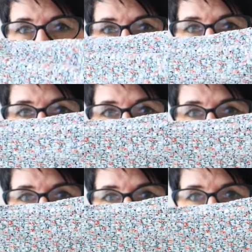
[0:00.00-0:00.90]
I've
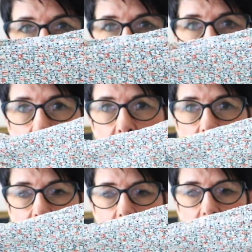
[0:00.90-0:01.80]
already been doing,
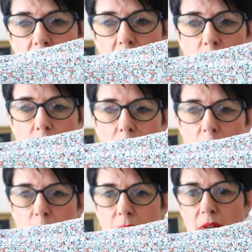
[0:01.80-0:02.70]
and I
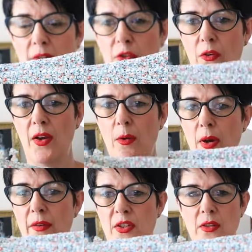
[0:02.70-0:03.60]
hope I've got there. I
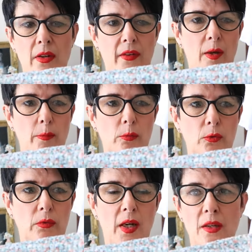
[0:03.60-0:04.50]
might have to do another couple
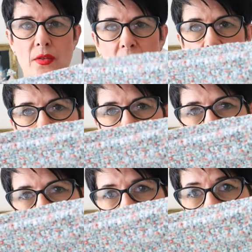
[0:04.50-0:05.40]
more rows,
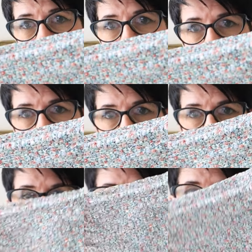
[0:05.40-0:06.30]
but it's endless.